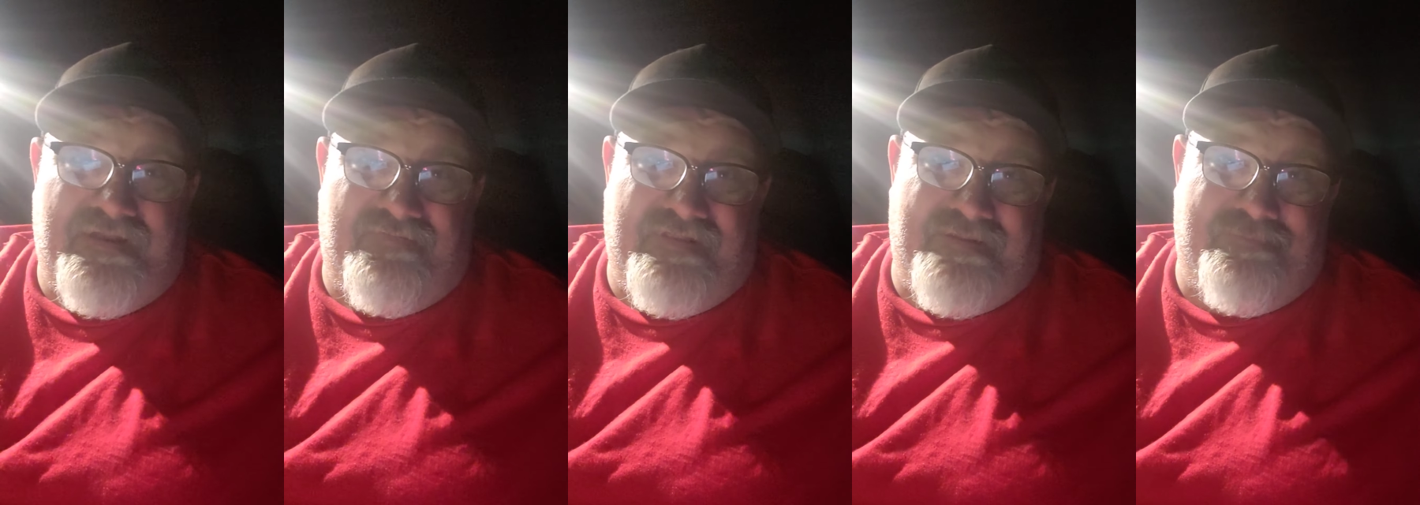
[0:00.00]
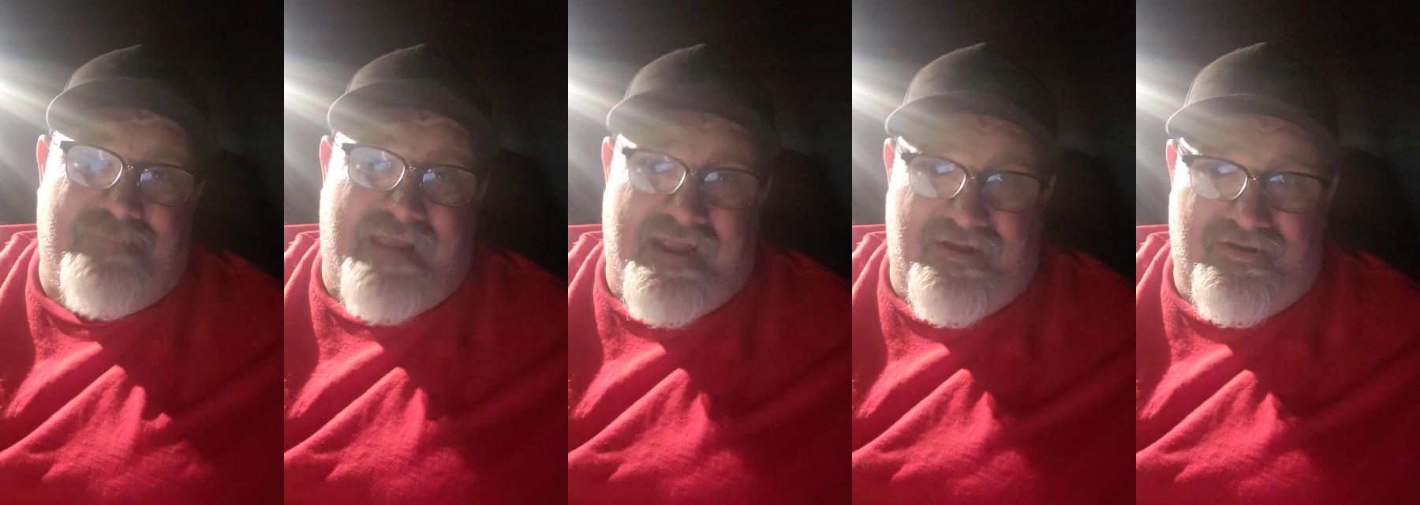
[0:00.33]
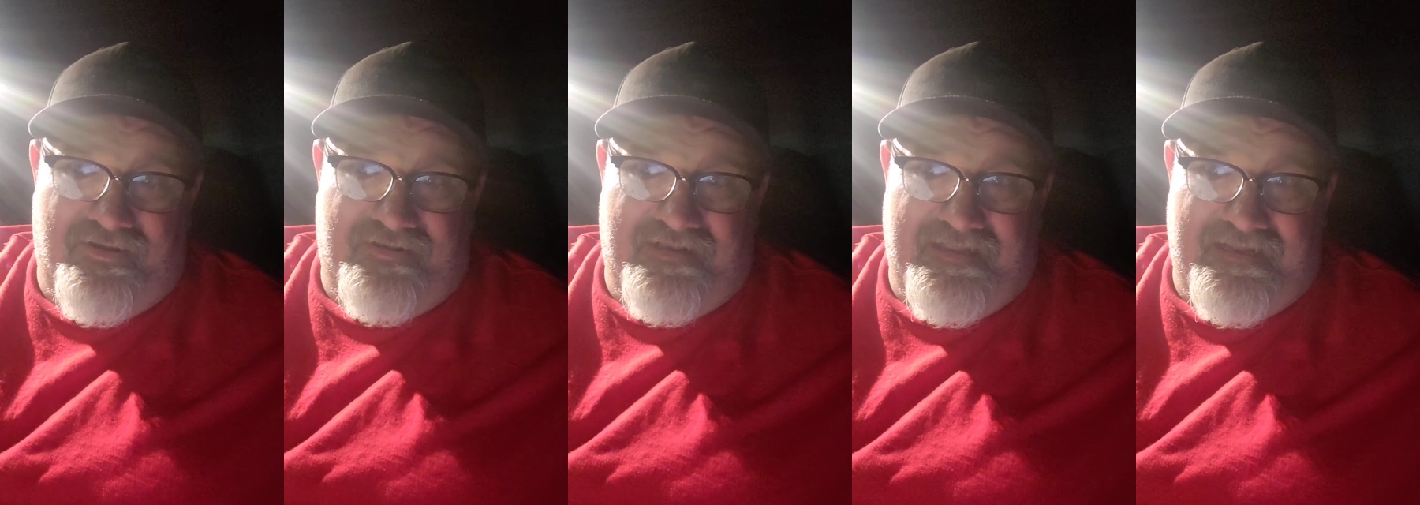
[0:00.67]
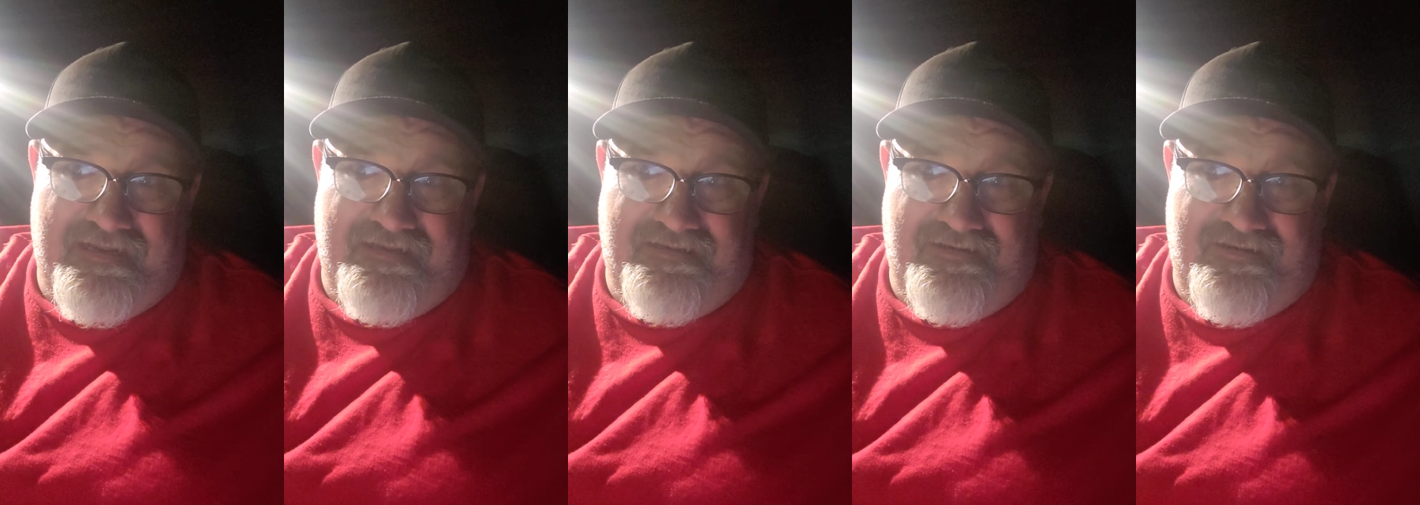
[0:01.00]
everything back
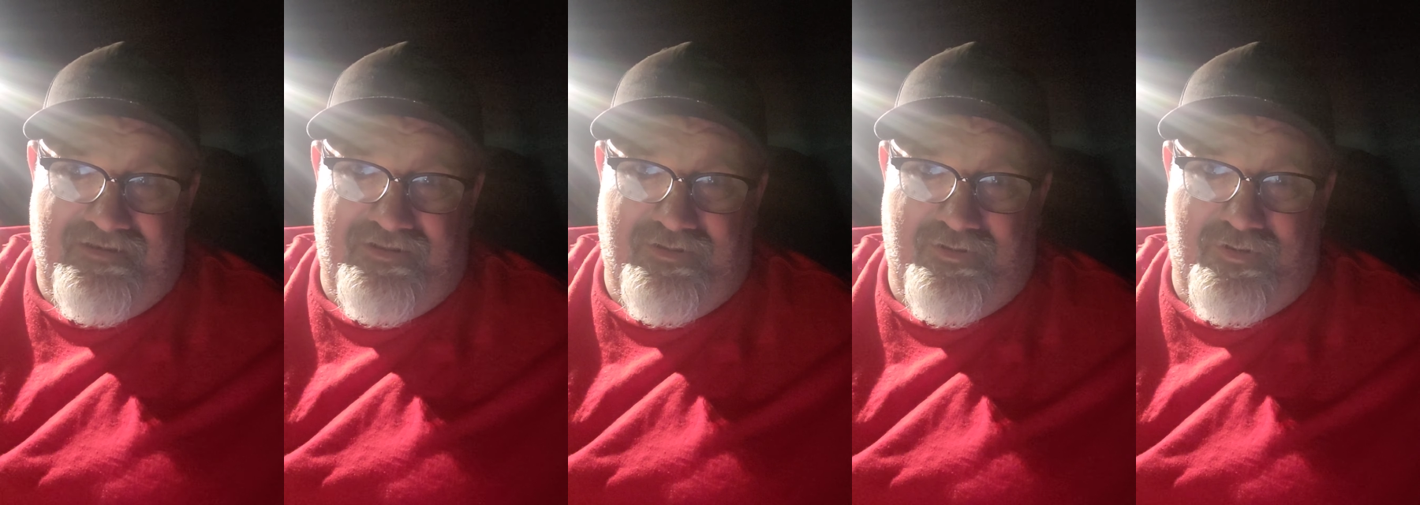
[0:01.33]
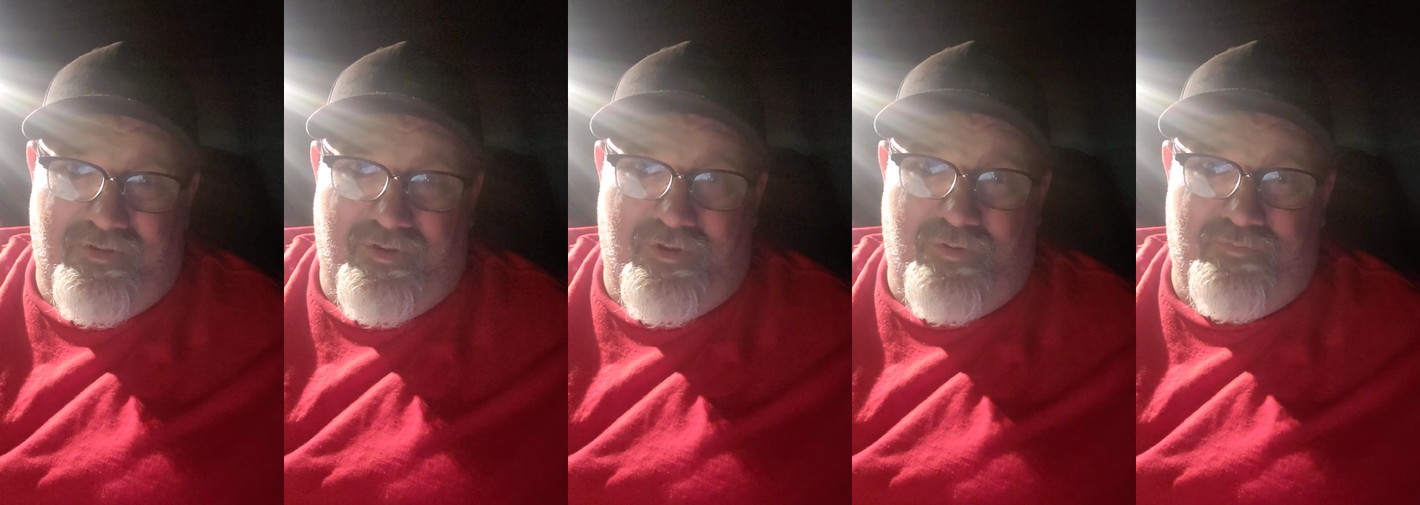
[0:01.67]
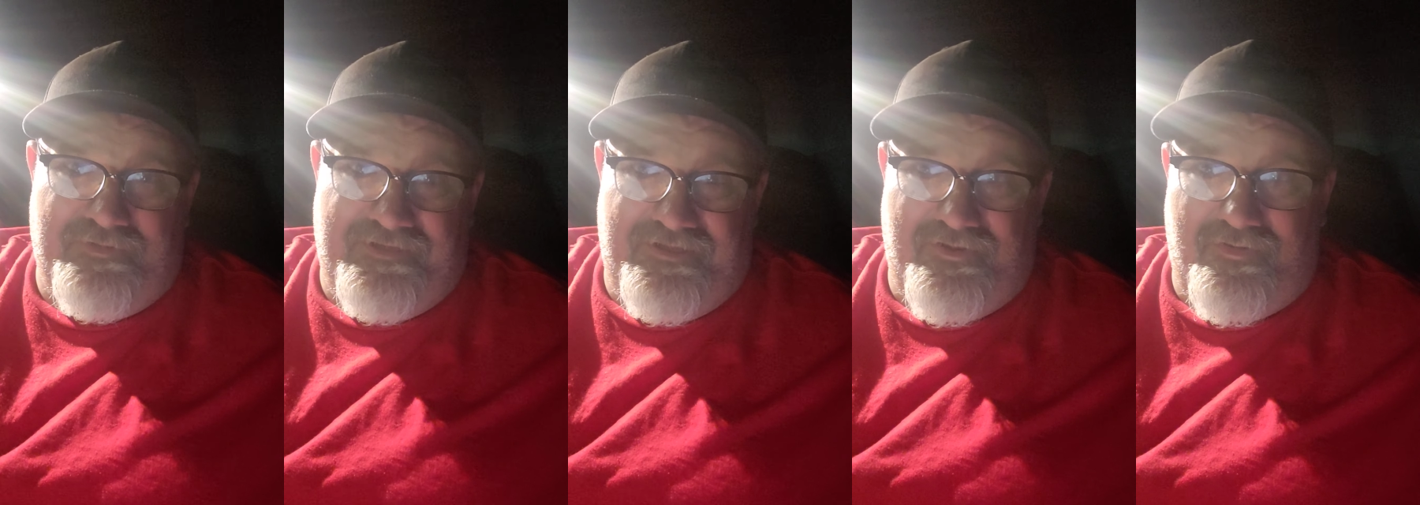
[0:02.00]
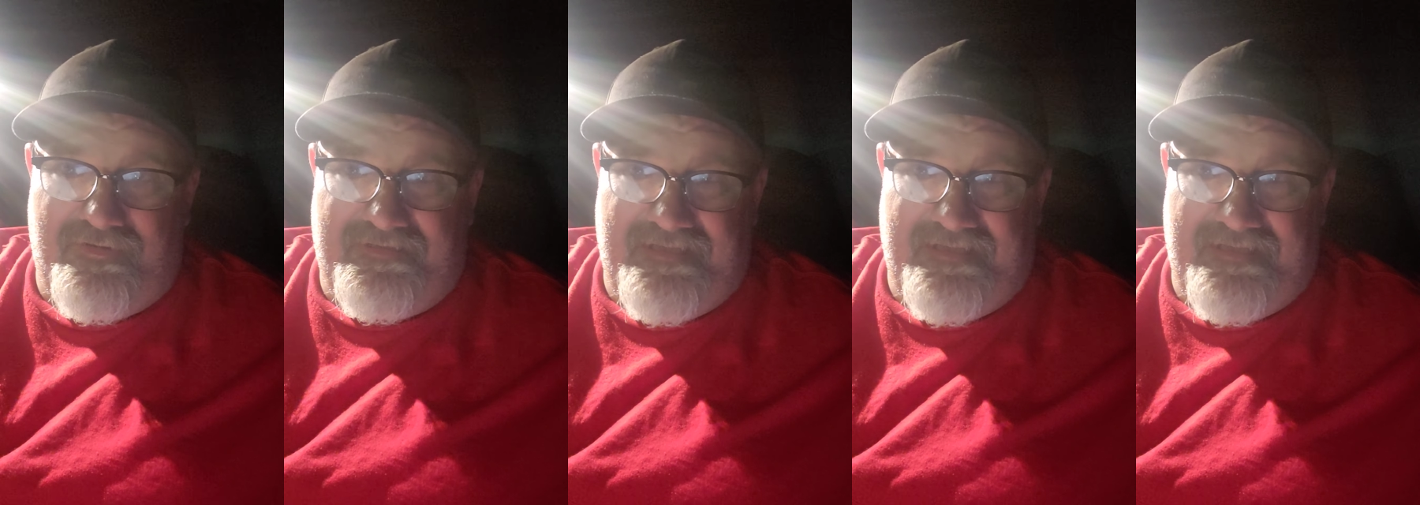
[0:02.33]
online, only your